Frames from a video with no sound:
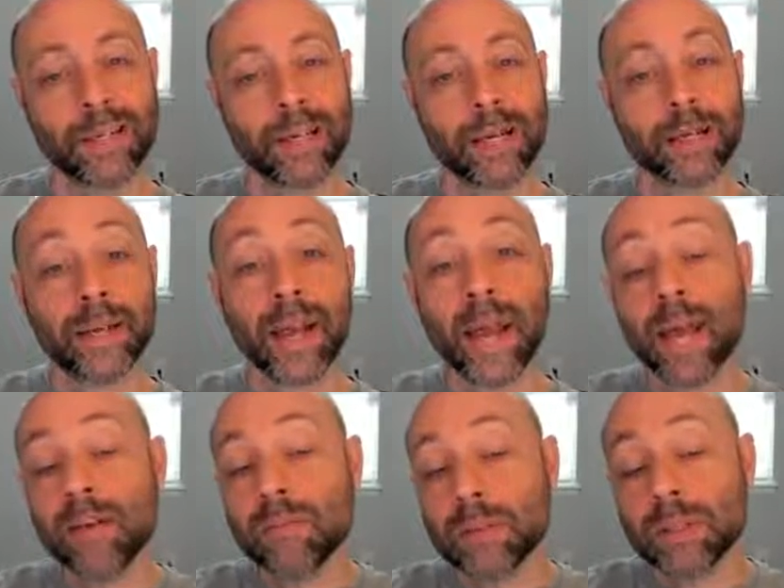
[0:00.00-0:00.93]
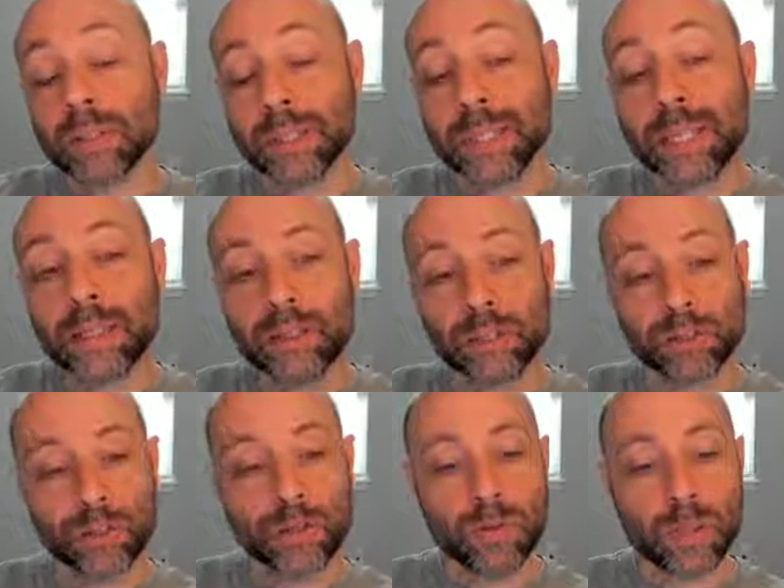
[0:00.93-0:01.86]
And having the need to
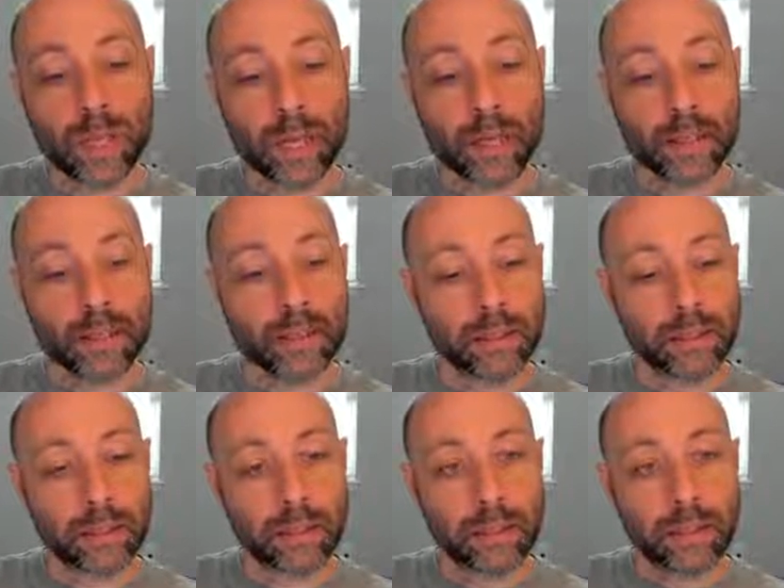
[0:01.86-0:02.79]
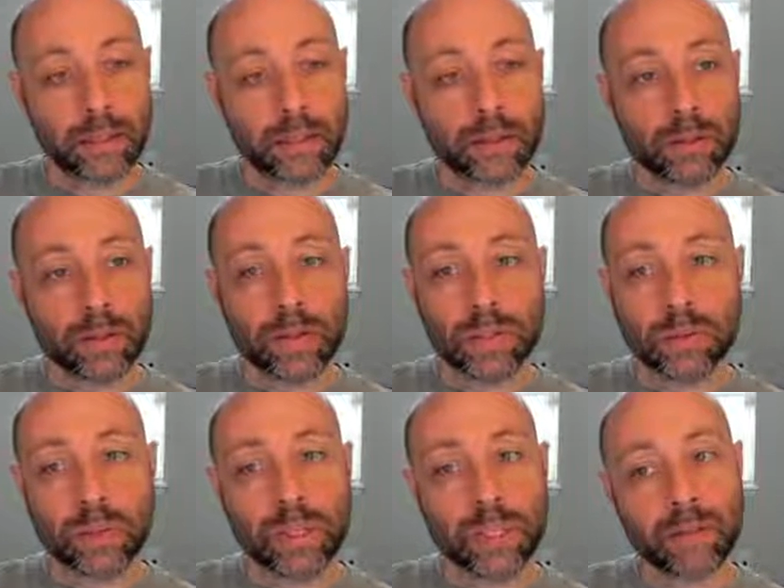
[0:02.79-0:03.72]
do that, you'll notice
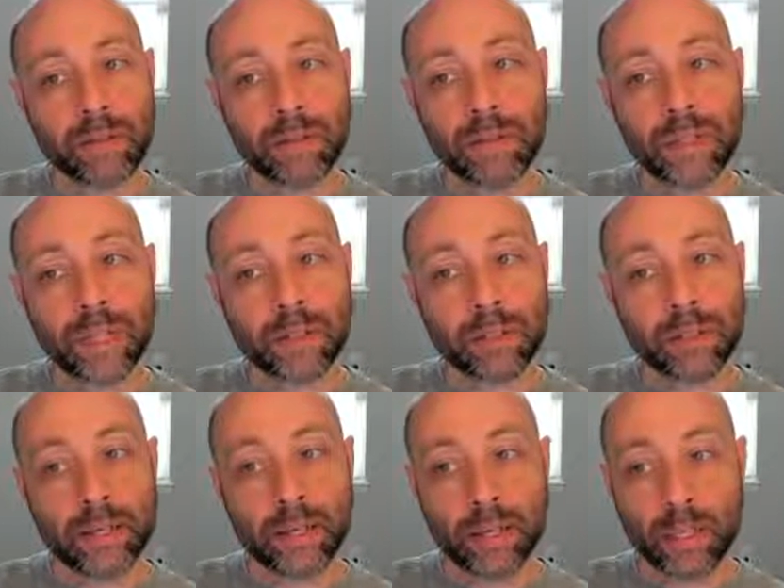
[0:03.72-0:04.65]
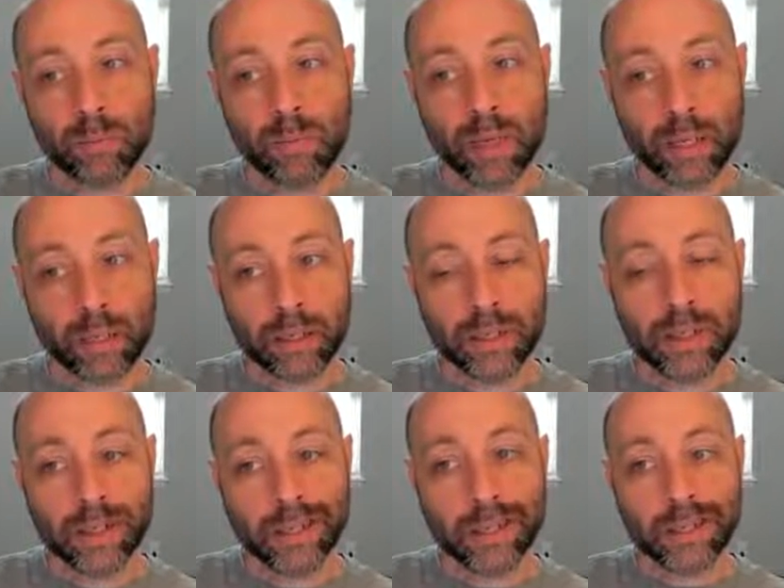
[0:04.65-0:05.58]
we didn't have to do that on the decade page.
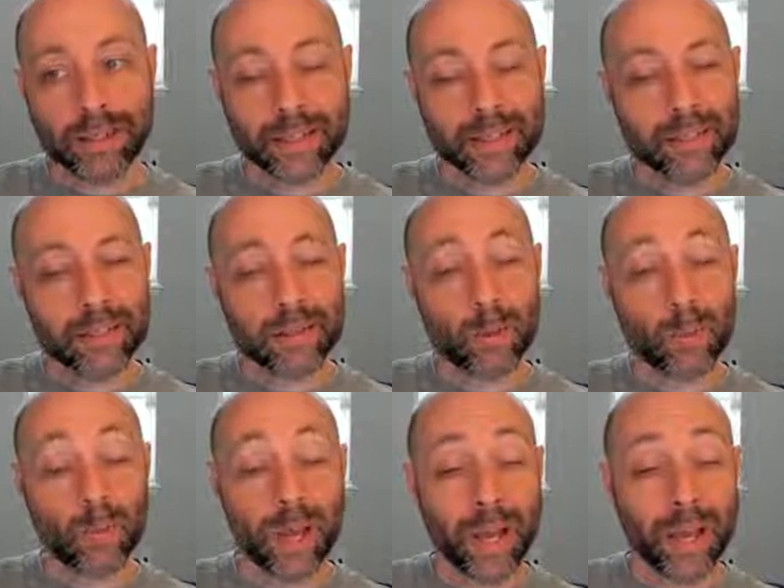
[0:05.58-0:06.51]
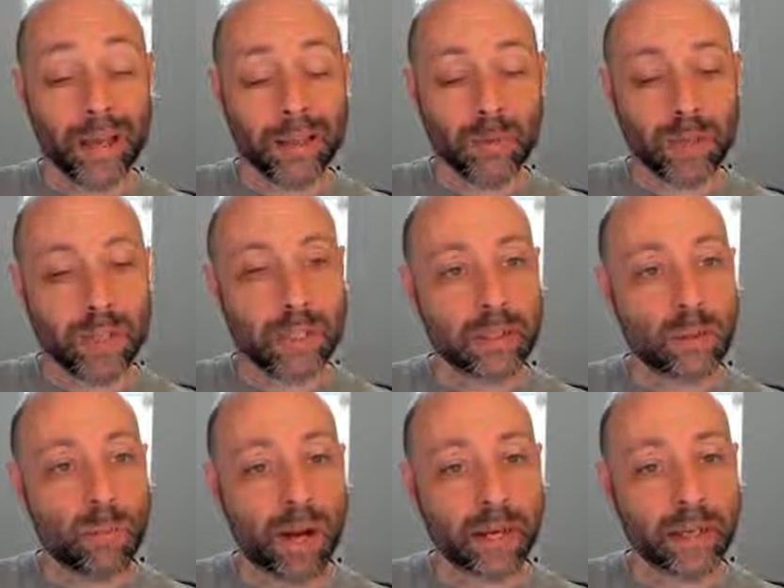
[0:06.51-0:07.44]
And that's just the way that we did the
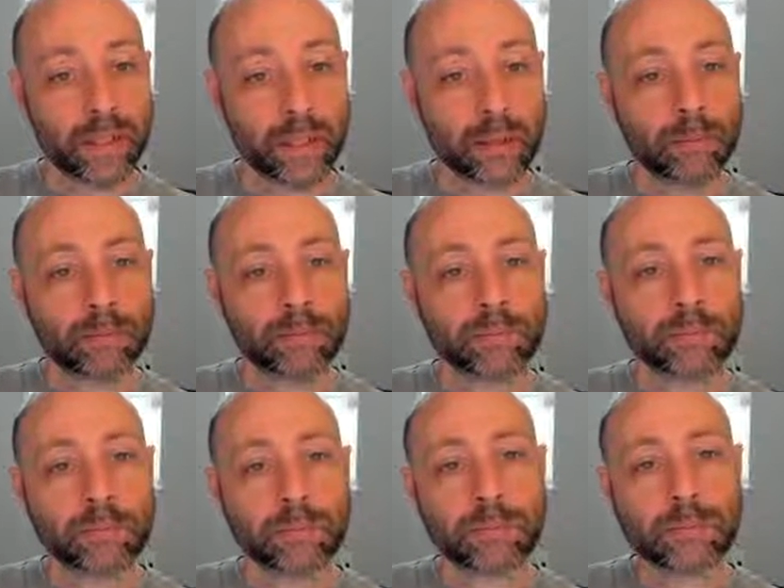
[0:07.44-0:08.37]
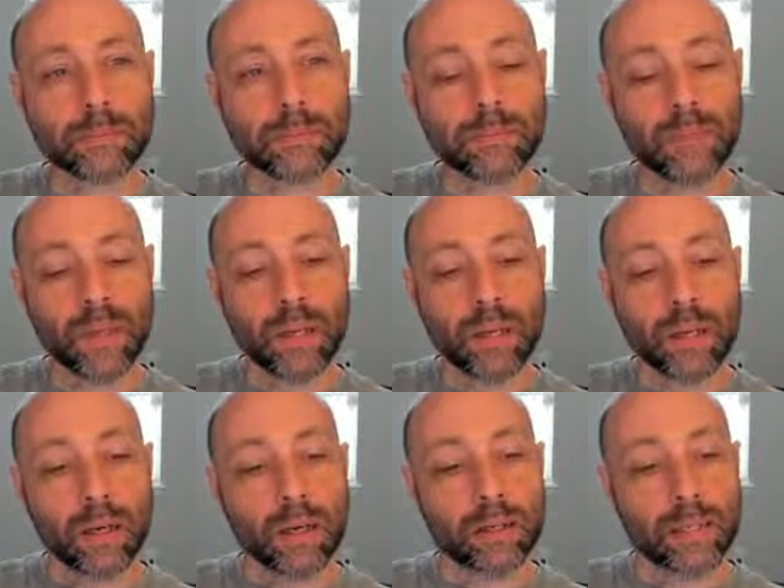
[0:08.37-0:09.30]
binding.
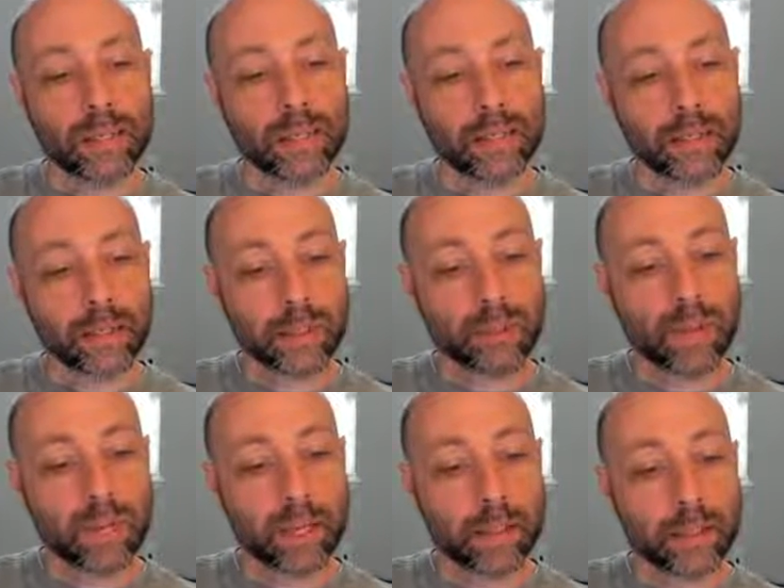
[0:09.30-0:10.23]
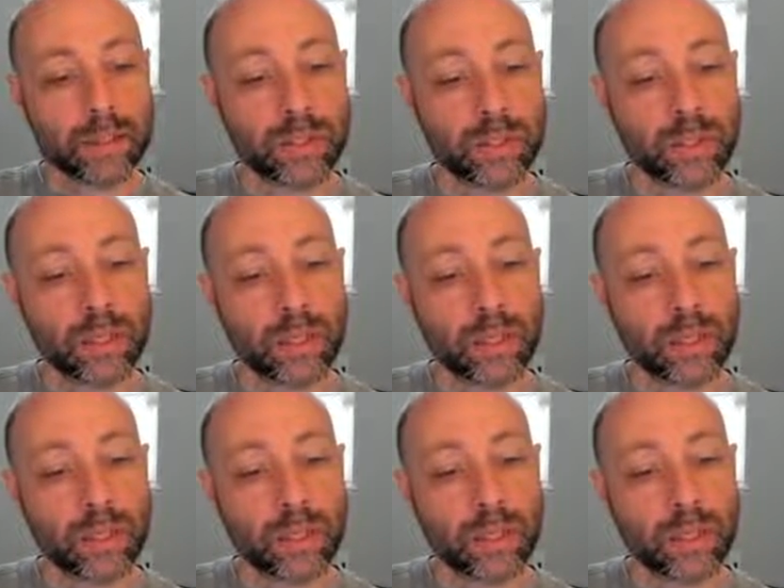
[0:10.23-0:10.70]
On this index page,